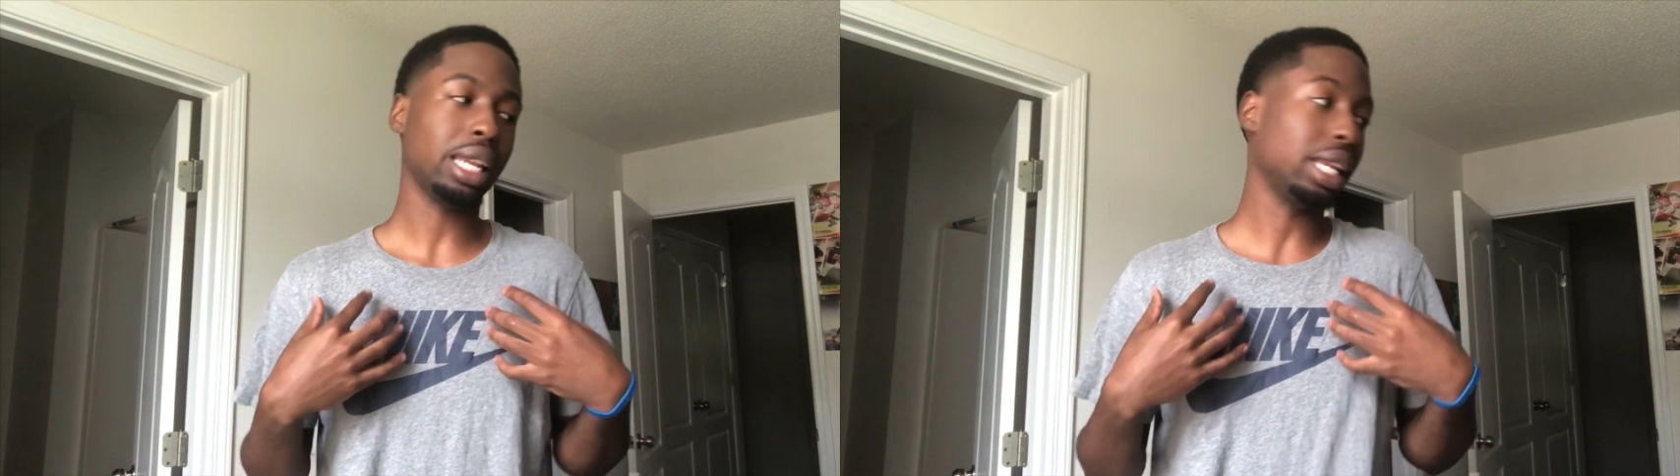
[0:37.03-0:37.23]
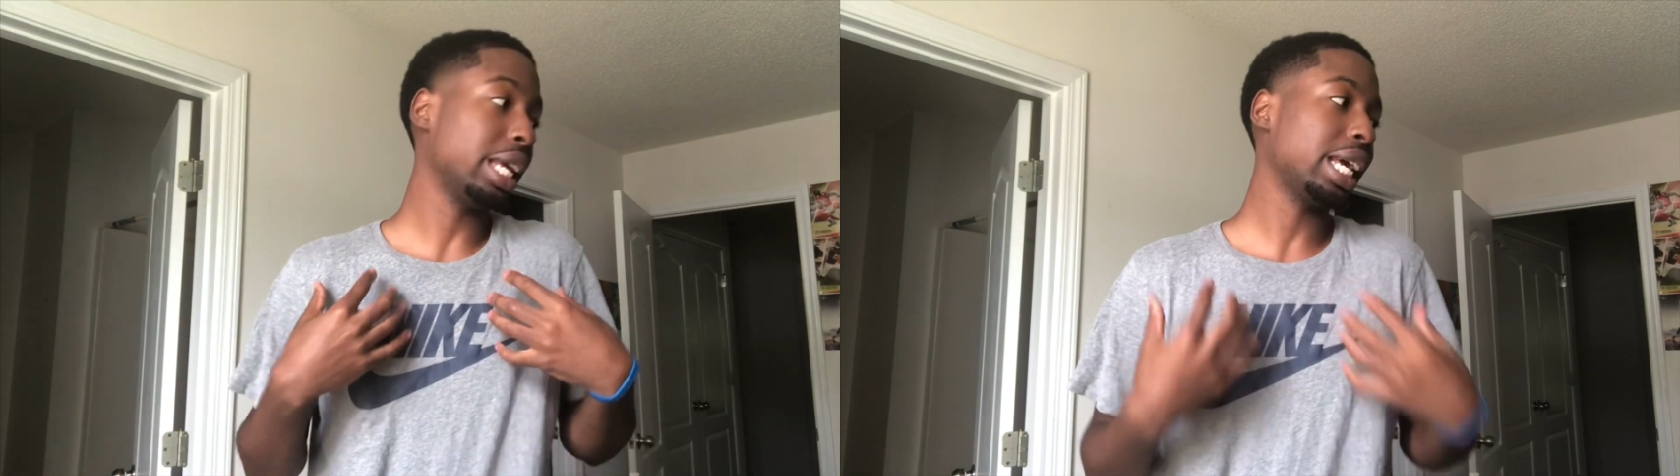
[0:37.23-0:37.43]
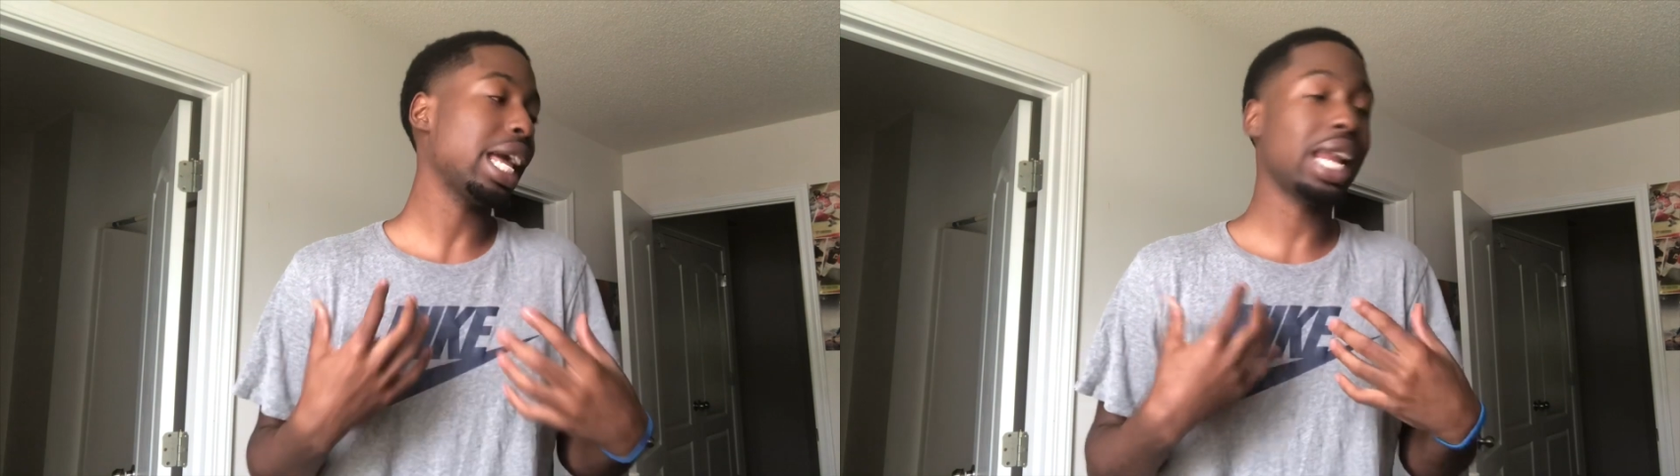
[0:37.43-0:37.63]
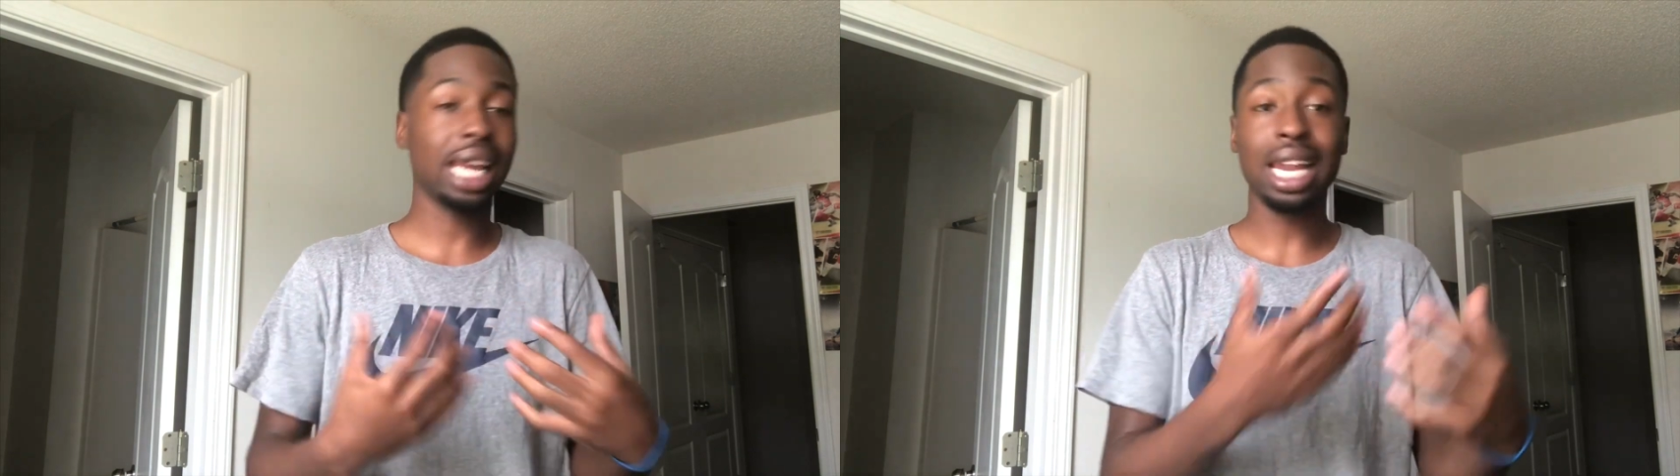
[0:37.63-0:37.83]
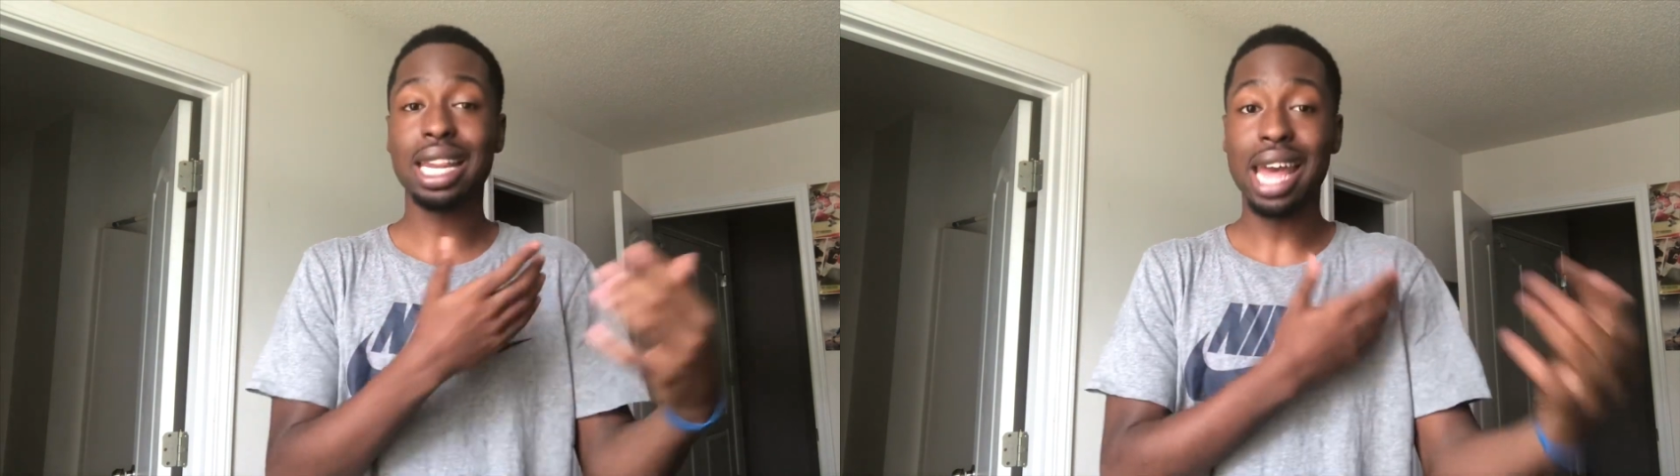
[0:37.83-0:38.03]
looking at
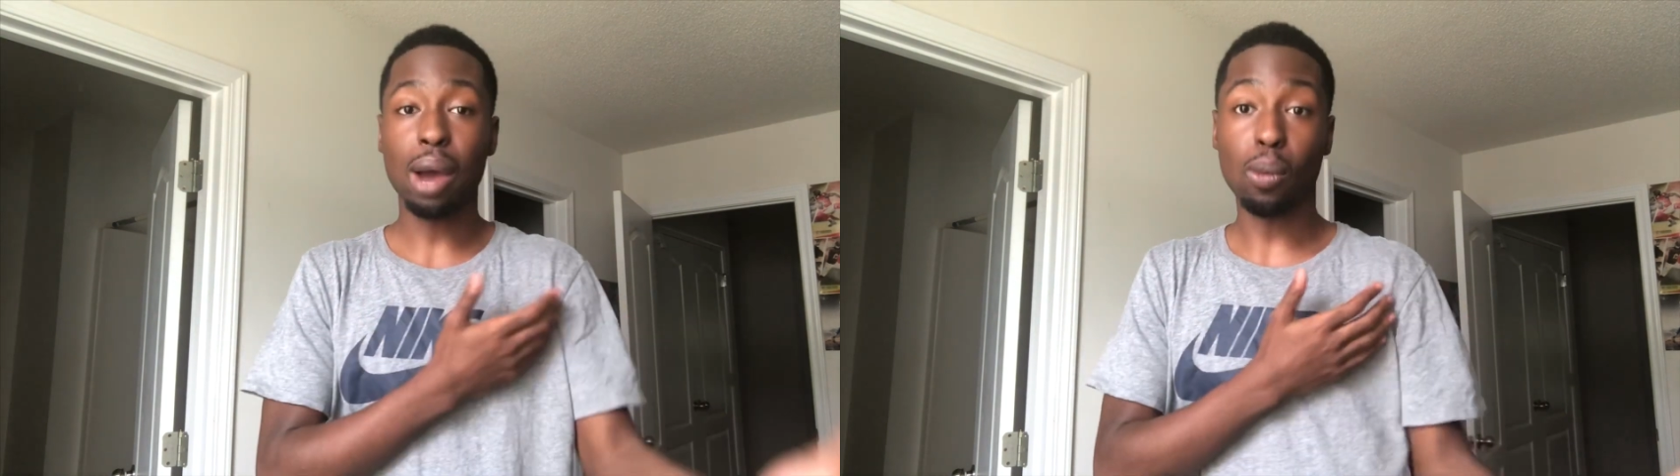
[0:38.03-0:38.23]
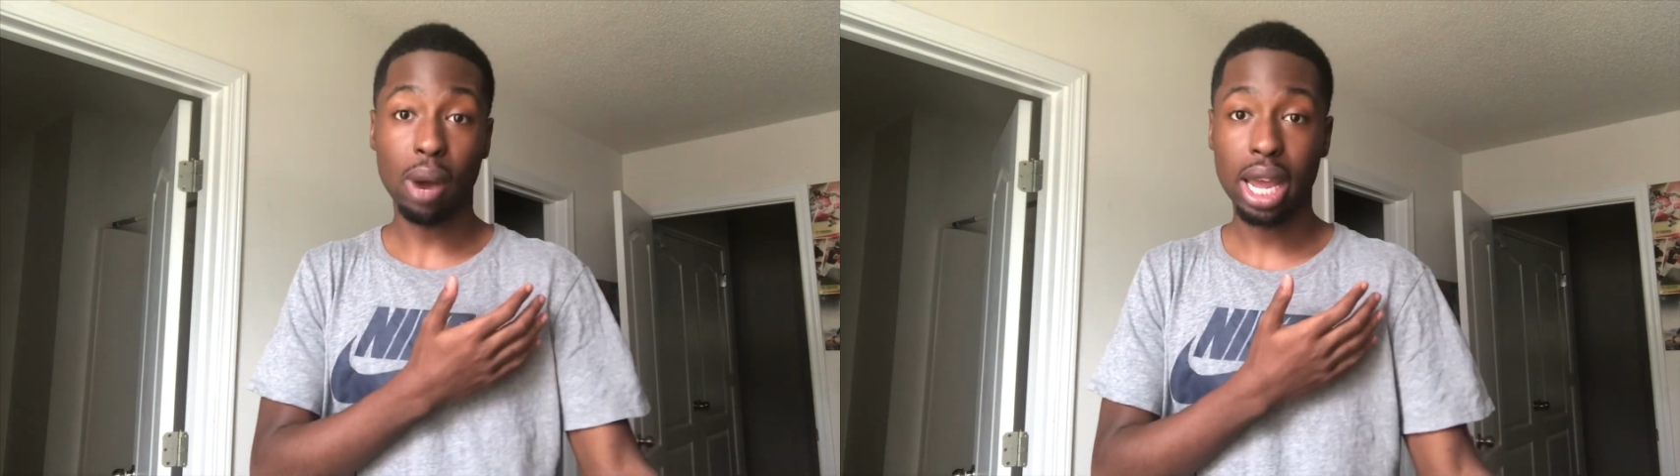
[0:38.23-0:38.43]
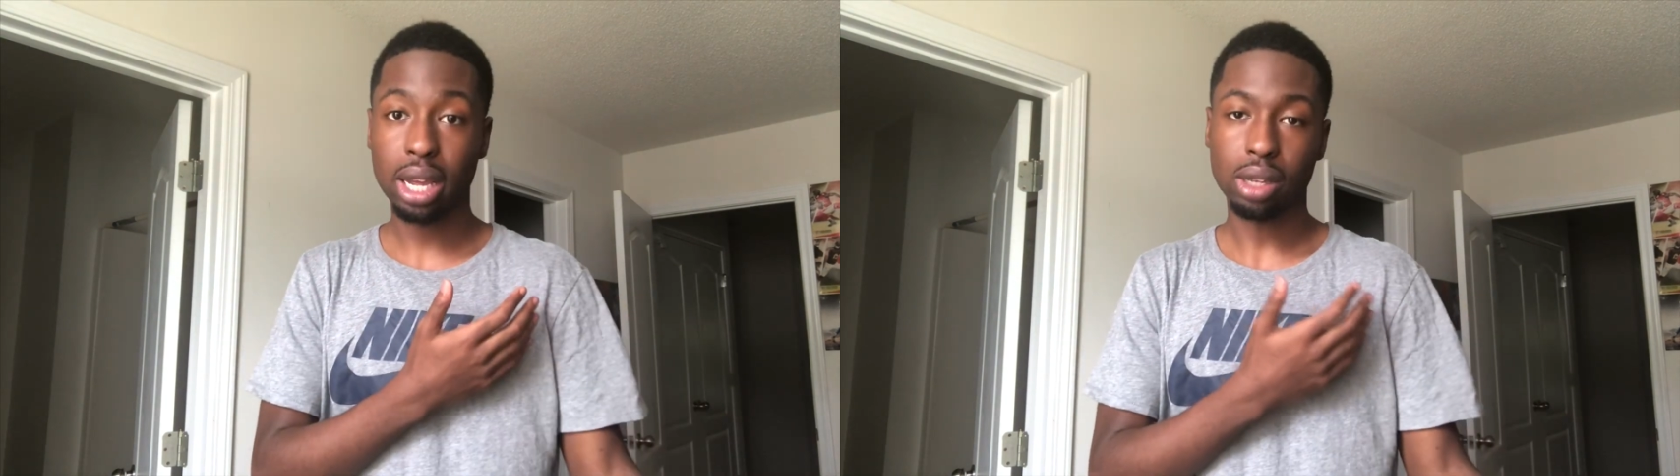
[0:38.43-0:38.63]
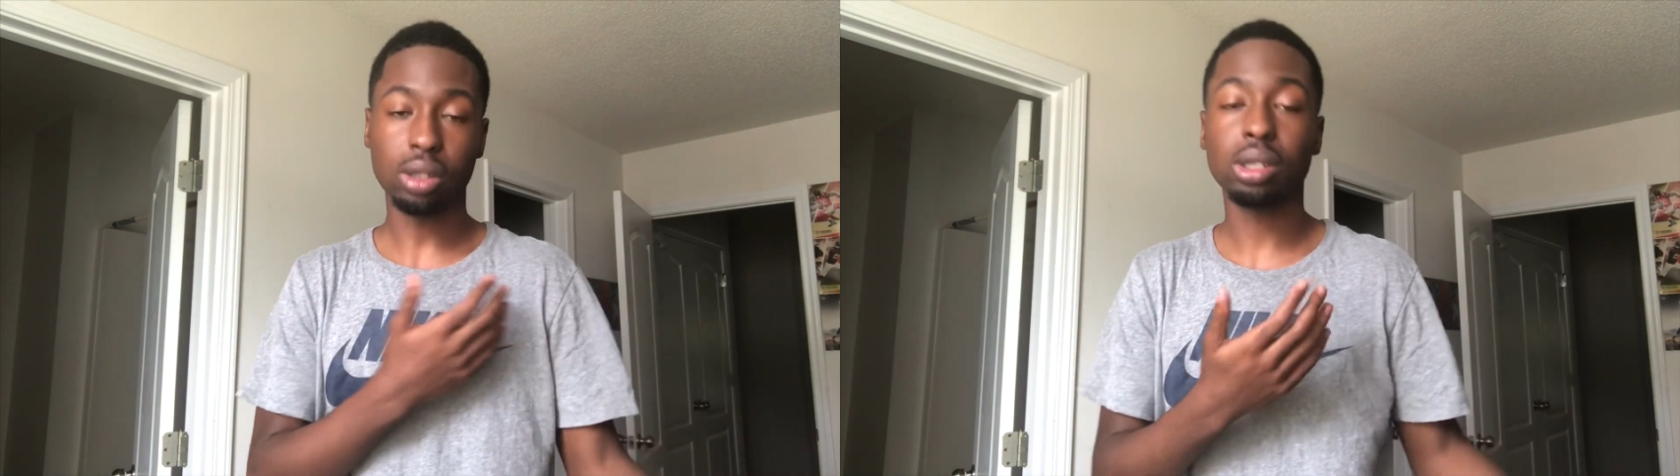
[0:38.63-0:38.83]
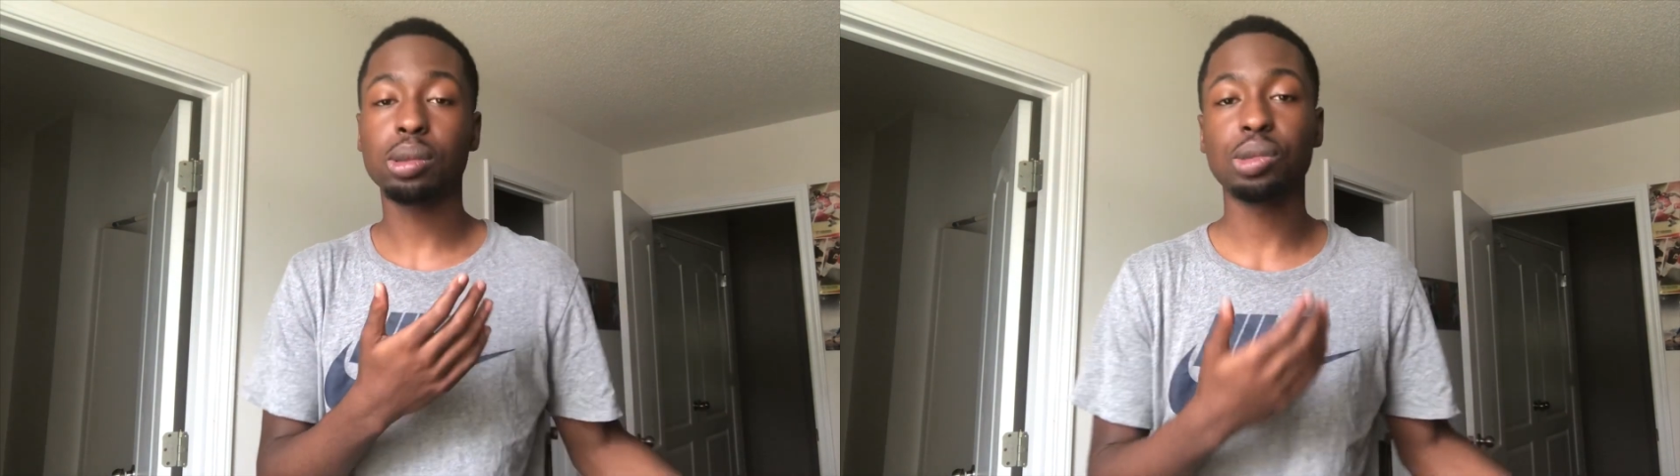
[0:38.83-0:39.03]
it in that way,
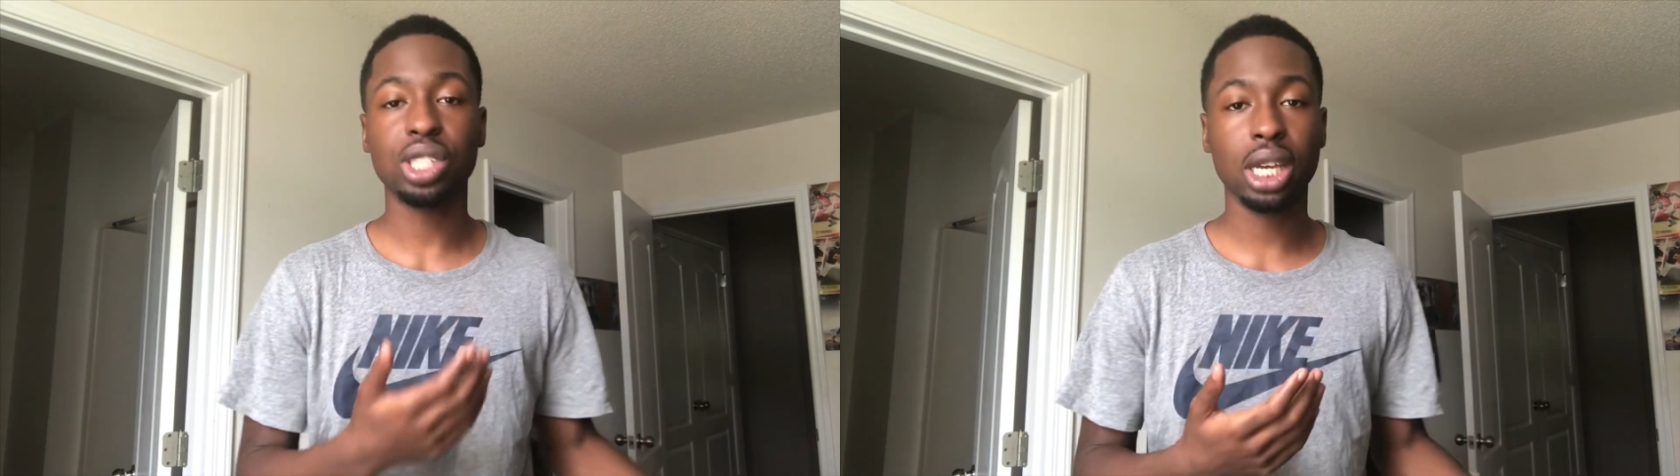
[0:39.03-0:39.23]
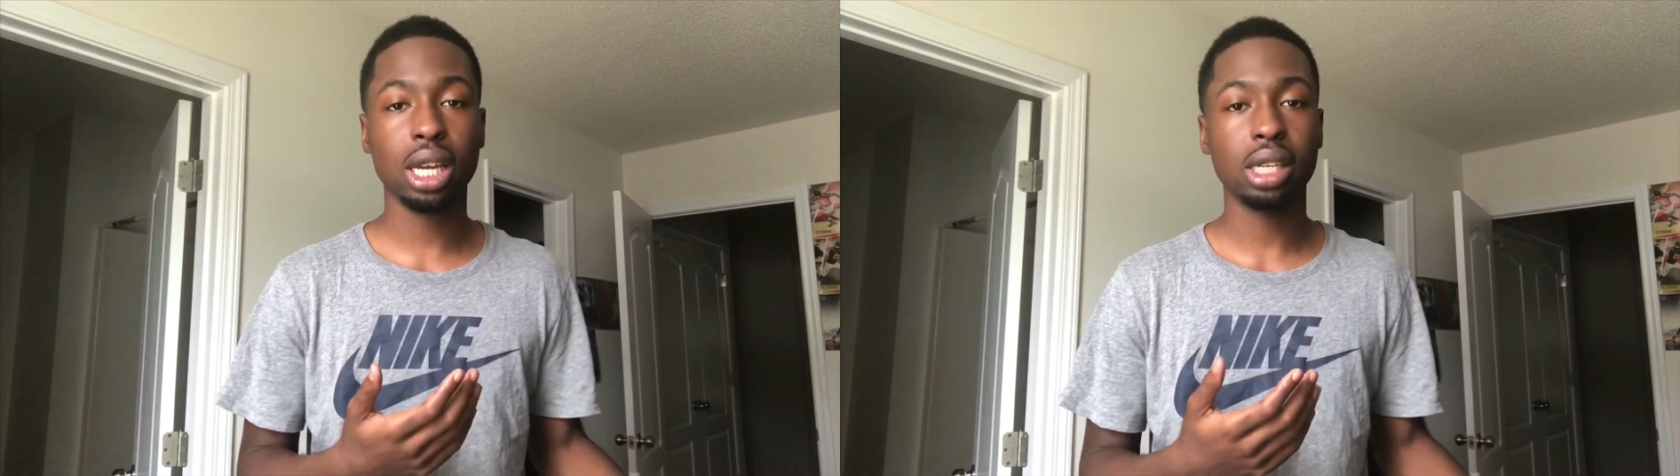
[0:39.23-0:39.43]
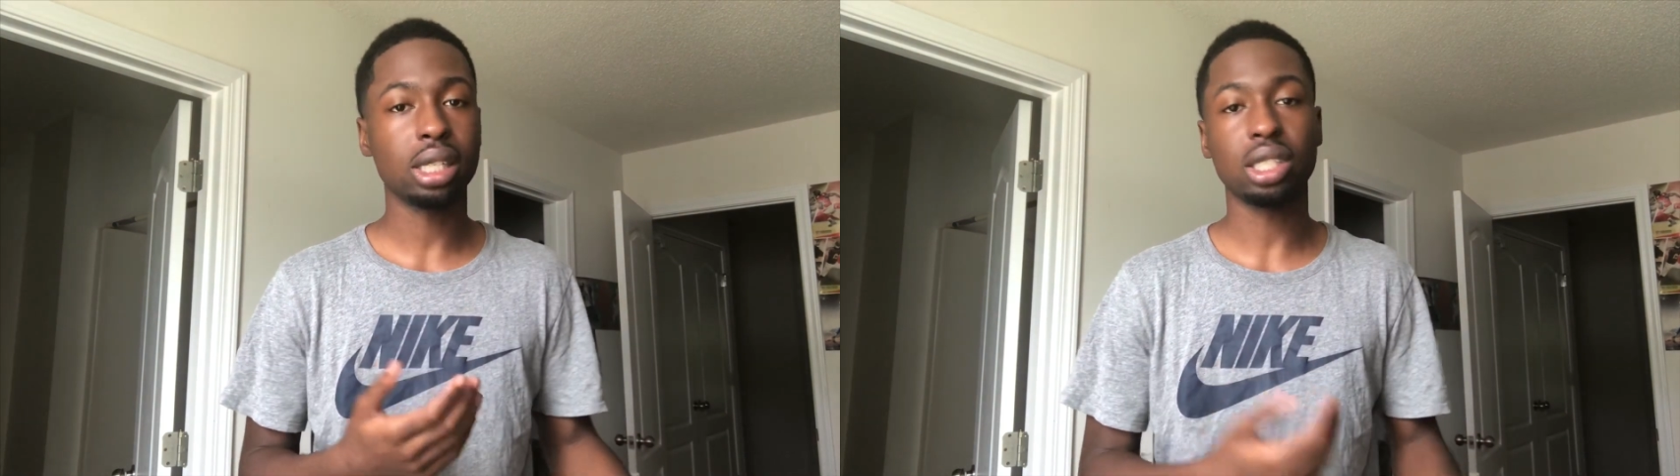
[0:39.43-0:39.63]
you know what I'm saying?